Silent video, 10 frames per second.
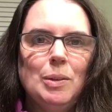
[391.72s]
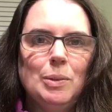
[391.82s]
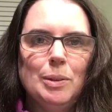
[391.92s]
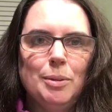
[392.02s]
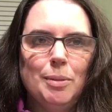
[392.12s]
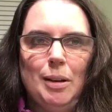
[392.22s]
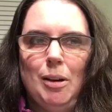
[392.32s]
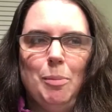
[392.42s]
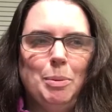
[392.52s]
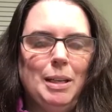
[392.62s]
or the
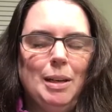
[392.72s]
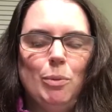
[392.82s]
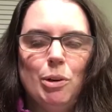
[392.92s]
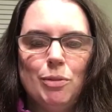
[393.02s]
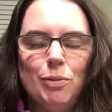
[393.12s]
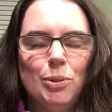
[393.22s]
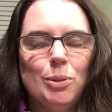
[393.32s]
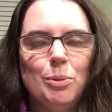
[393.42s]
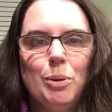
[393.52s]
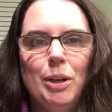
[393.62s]
company I worked for
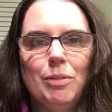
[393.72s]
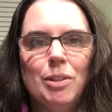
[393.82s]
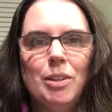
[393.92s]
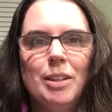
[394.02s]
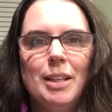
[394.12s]
or whatever.